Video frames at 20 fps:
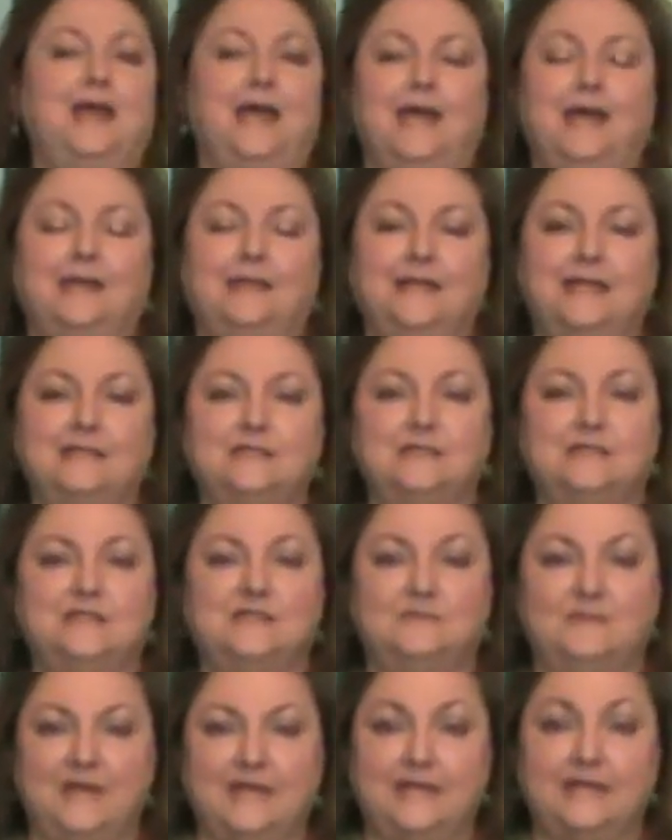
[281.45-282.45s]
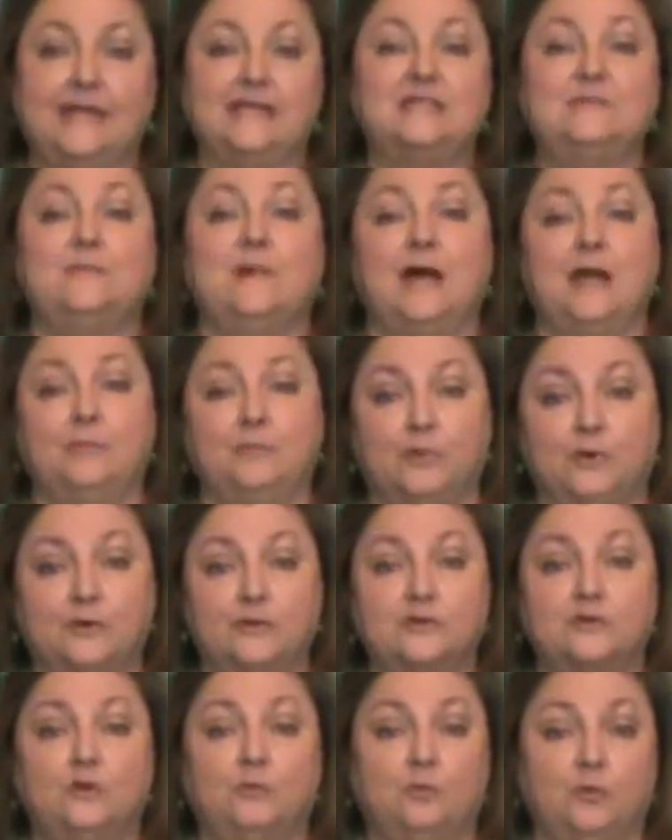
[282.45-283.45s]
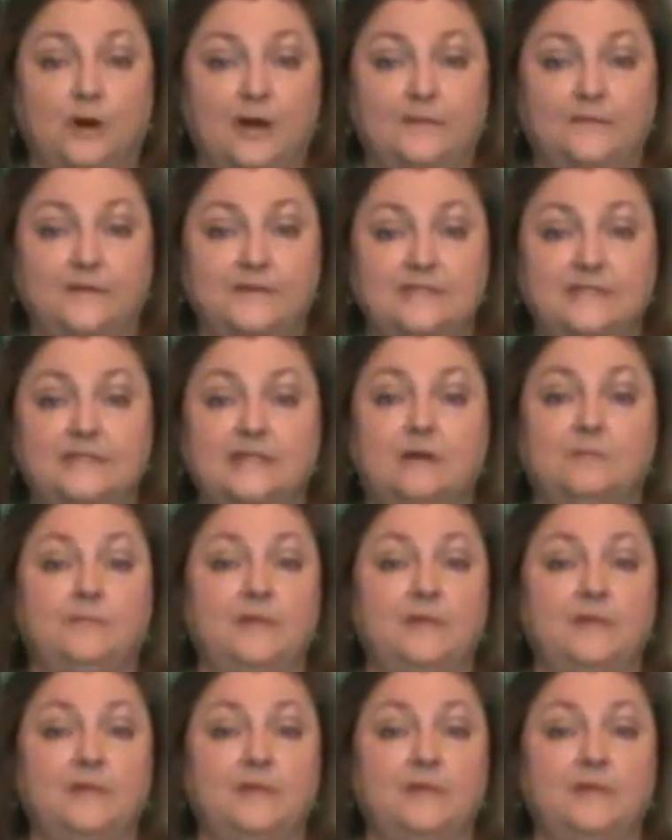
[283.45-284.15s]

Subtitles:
And that's just me. That's my personal preference. Some